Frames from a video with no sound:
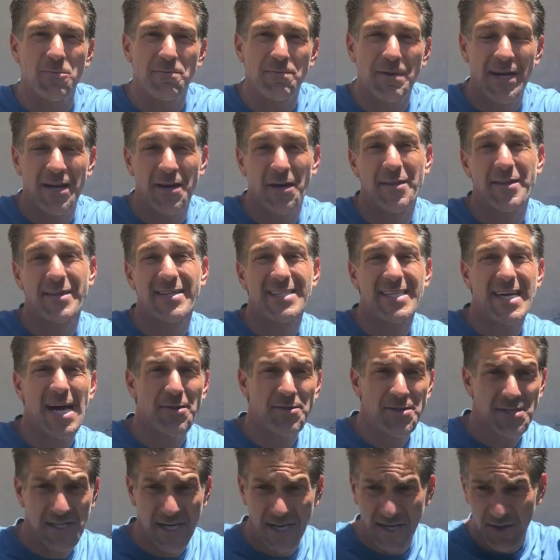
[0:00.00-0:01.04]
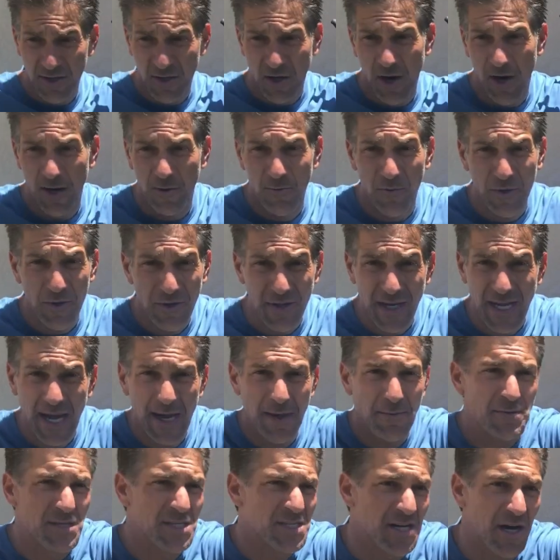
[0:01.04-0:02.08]
Being on the south side of the garden, will
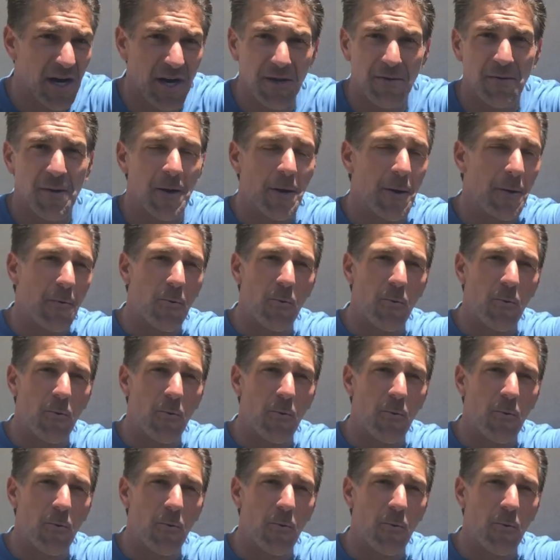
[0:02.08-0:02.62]
get sun